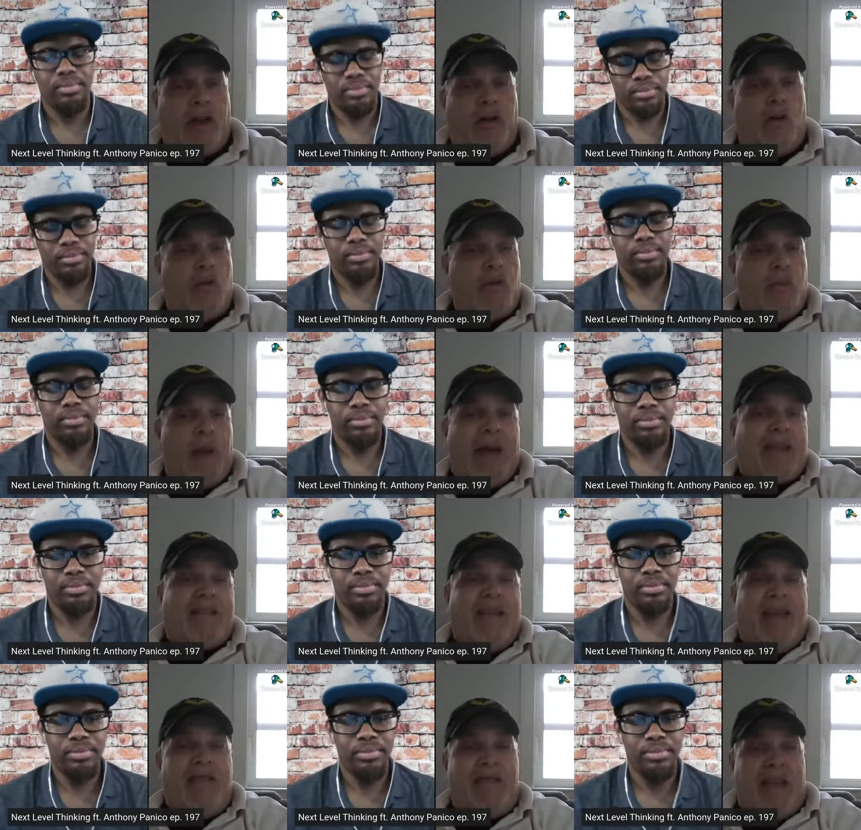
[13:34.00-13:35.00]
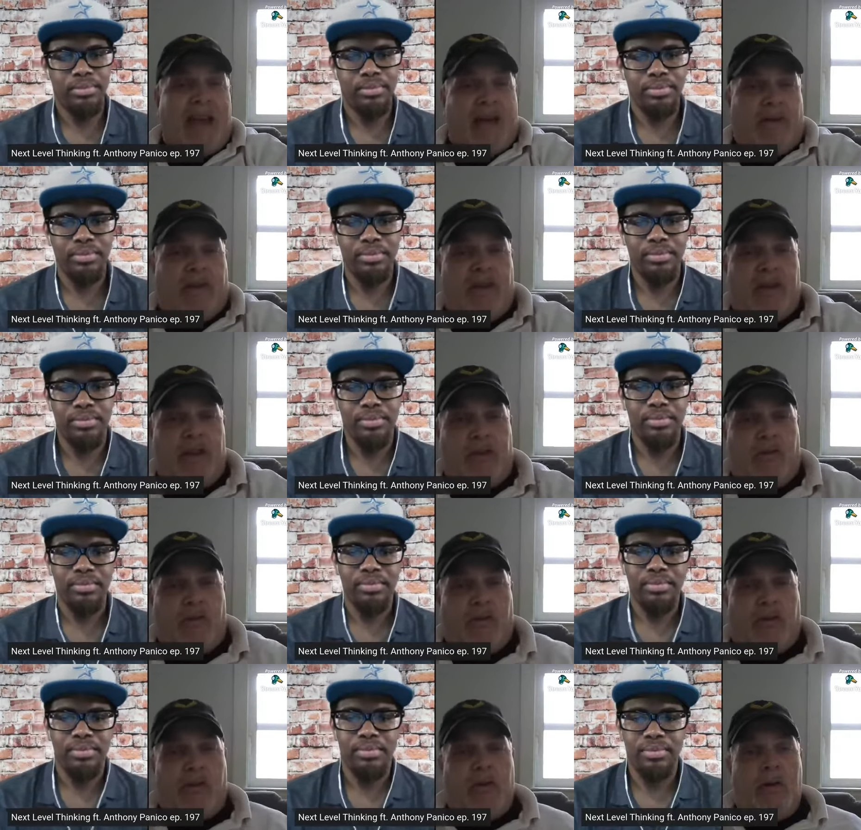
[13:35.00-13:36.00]
Speaker 1: that goes back 10,000
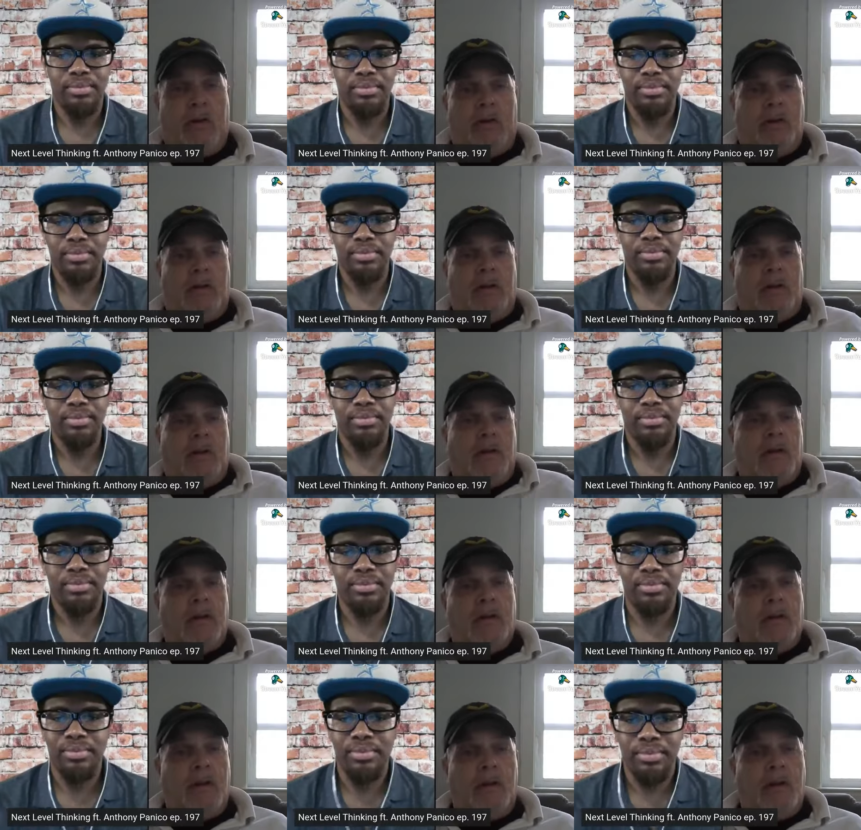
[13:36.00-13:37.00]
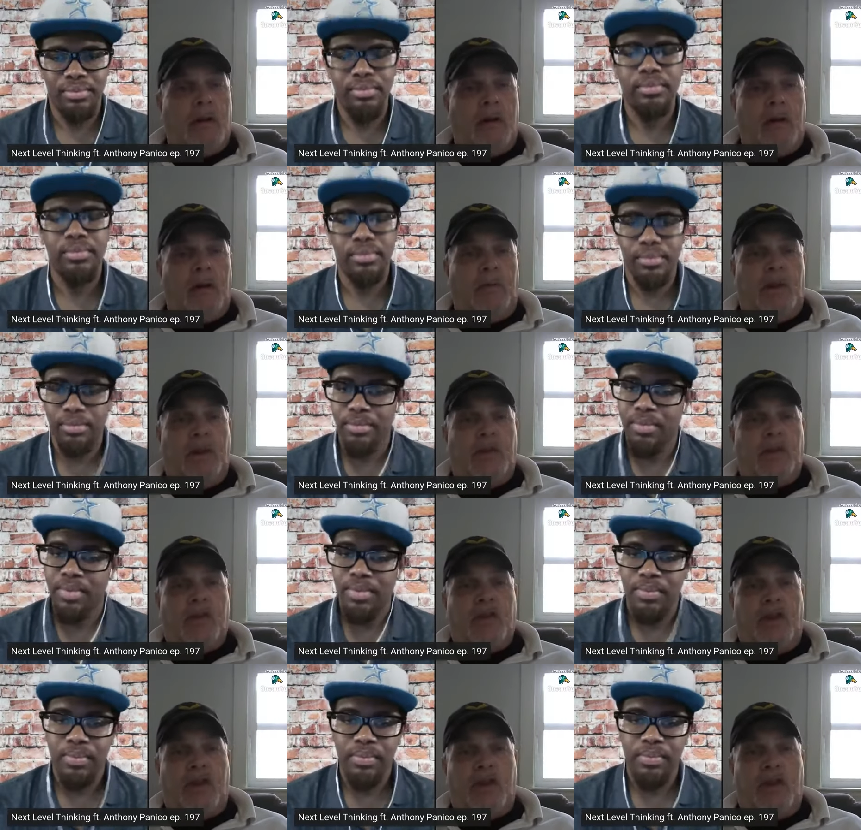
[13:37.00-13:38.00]
years. I mean, it's
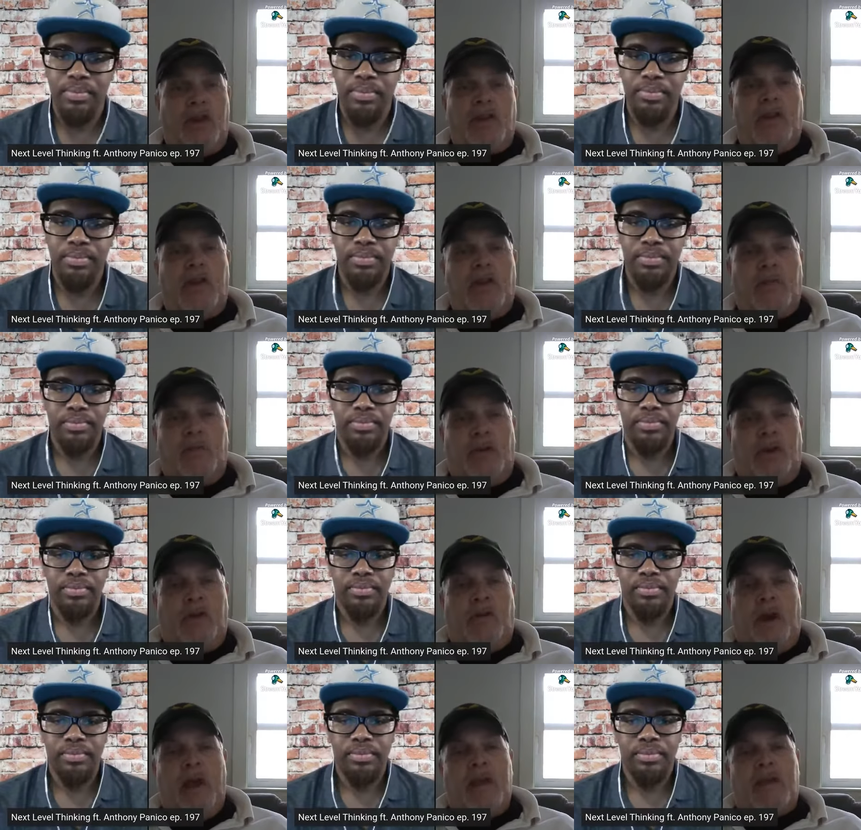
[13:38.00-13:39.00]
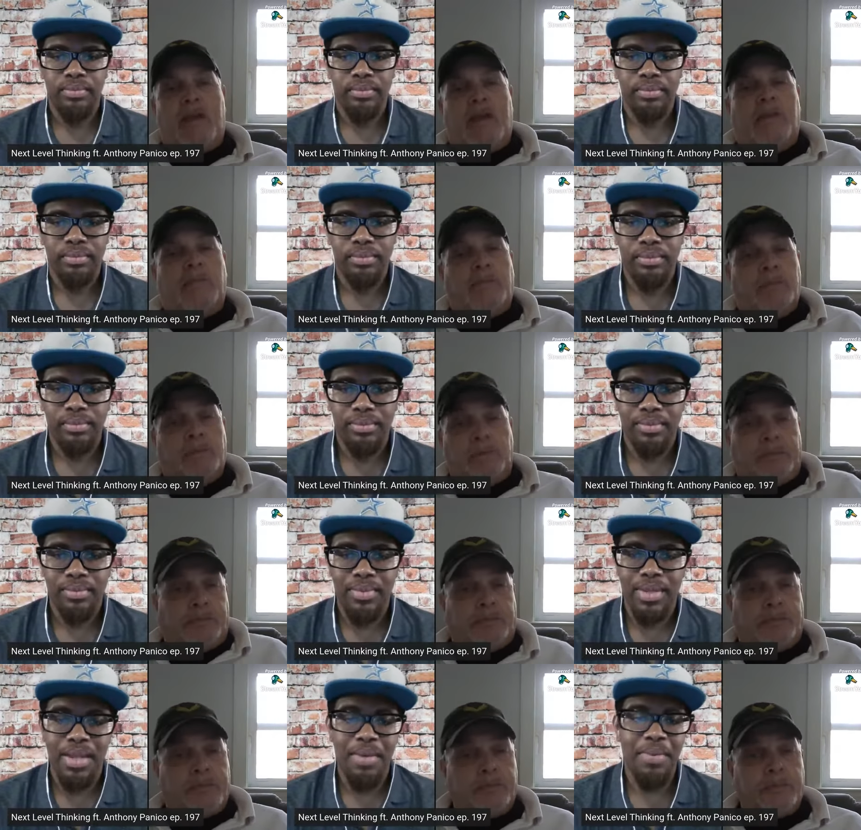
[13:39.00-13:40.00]
it's it's it's pretty crazy.
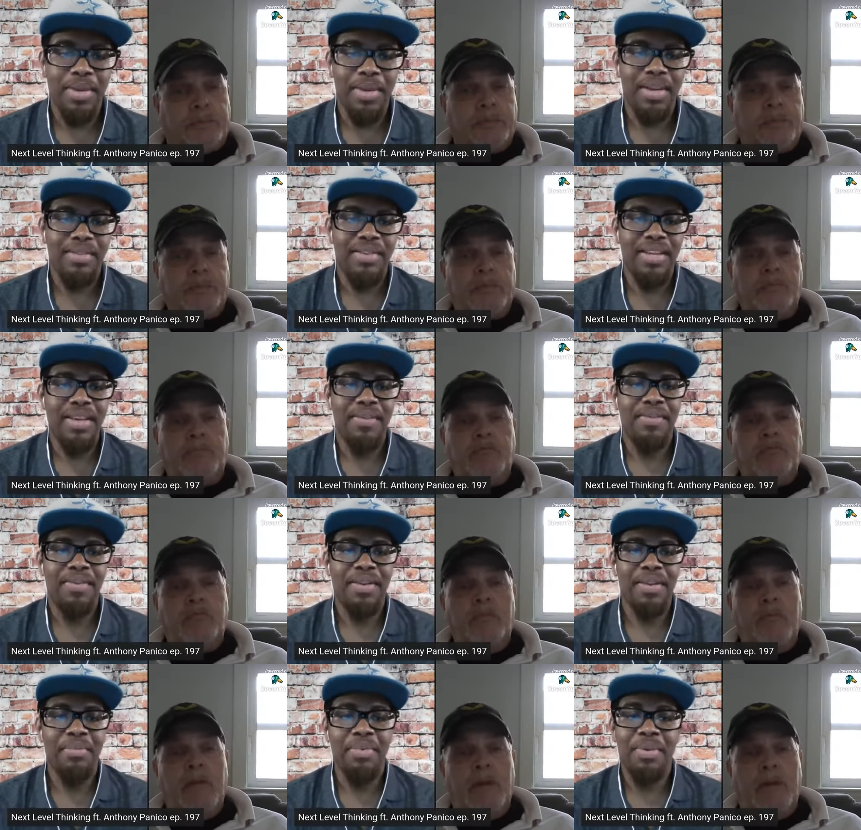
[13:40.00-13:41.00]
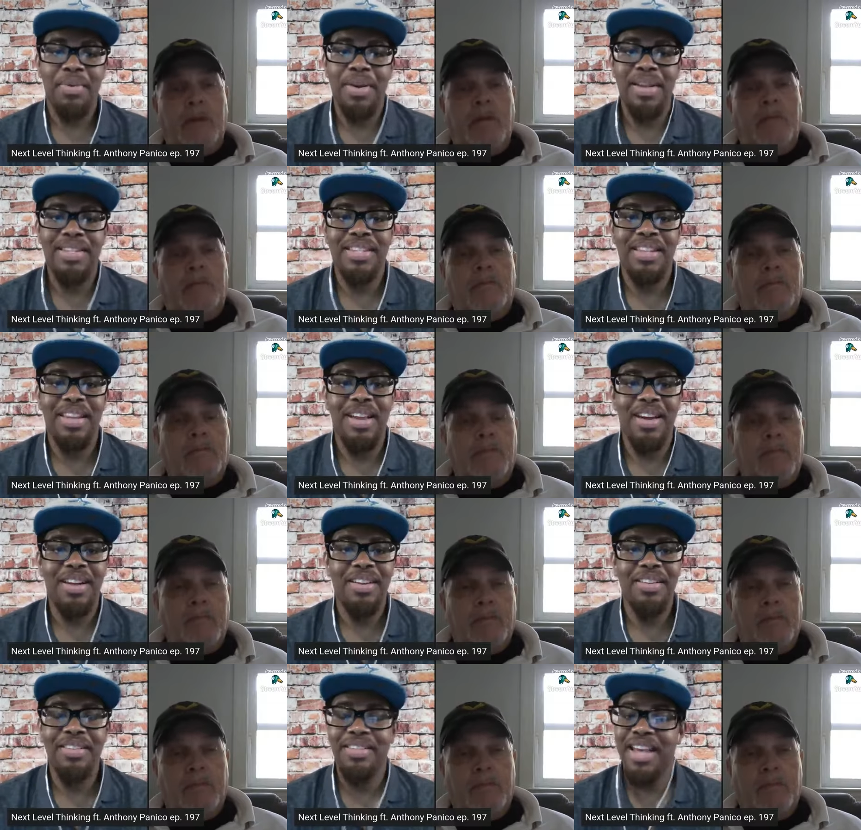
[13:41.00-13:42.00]
Speaker 2: Yeah, we have definitely progressed a
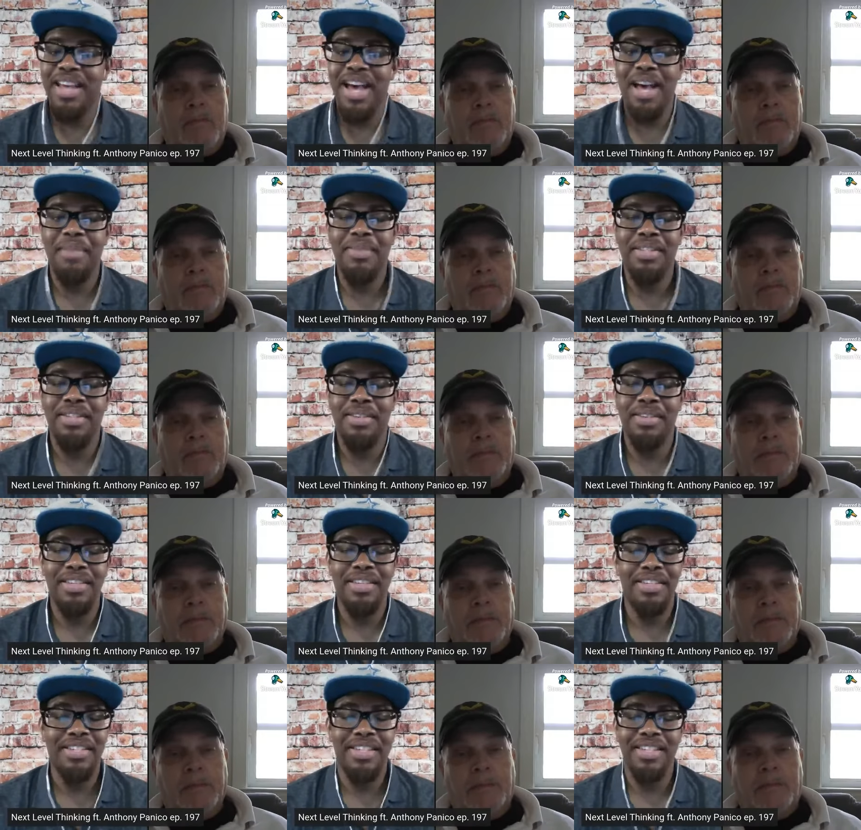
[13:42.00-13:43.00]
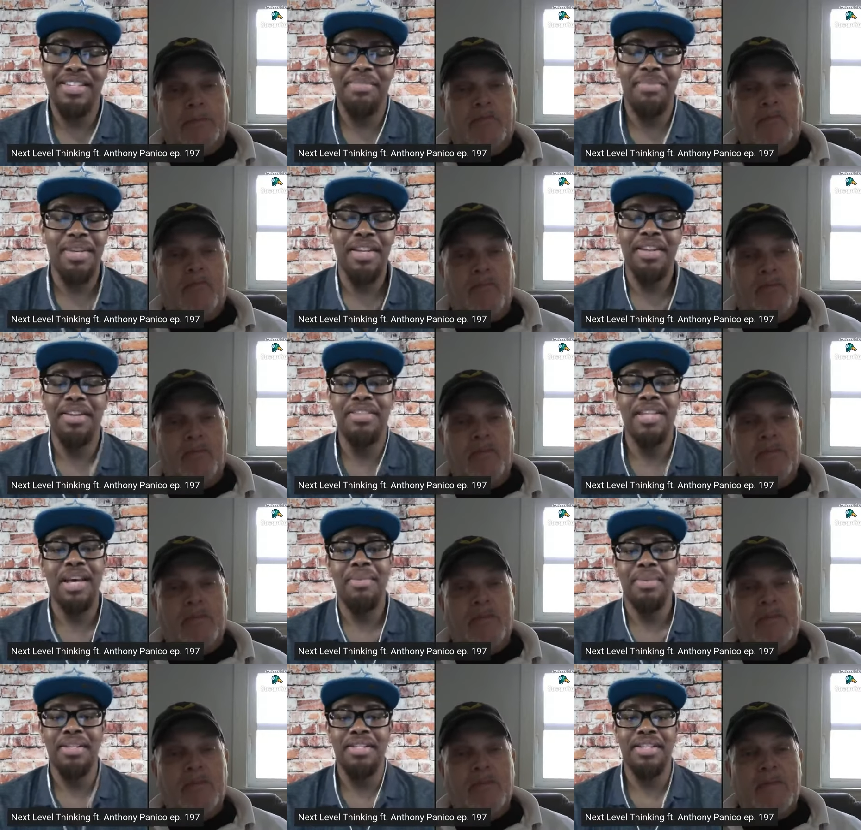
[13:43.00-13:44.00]
long time. So it's just building on
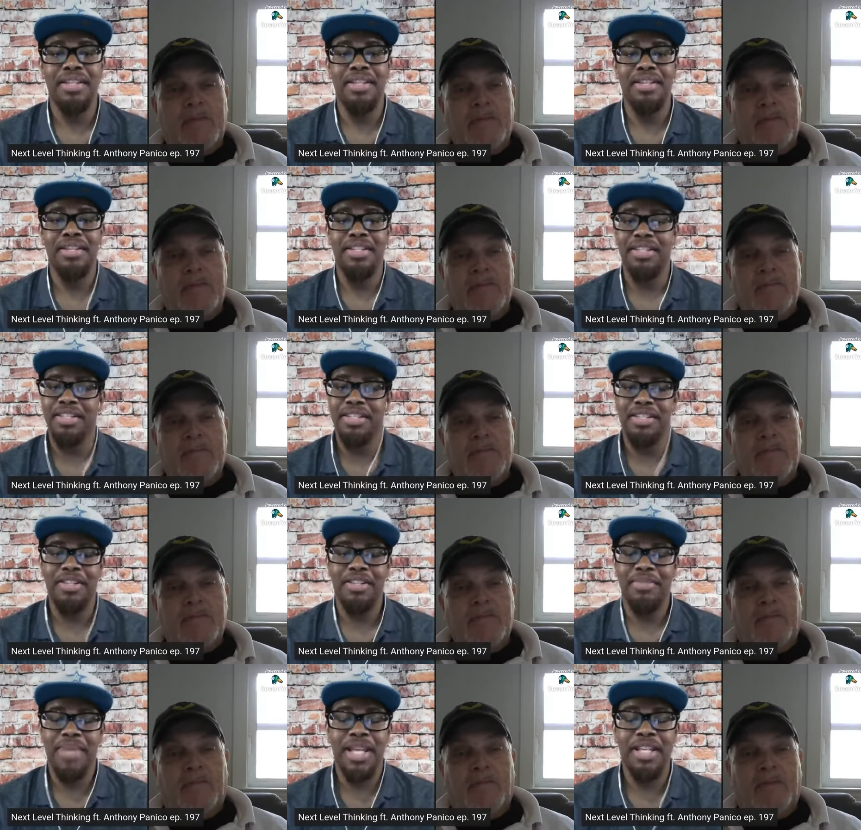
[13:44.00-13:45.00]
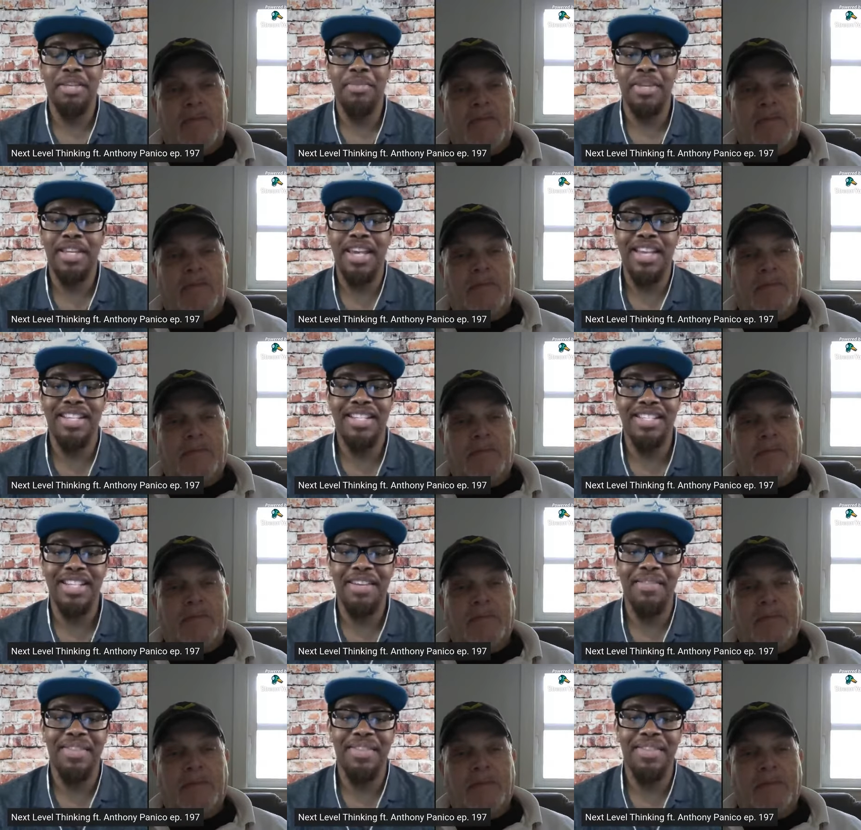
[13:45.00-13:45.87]
top of each other. It just goes back to communications,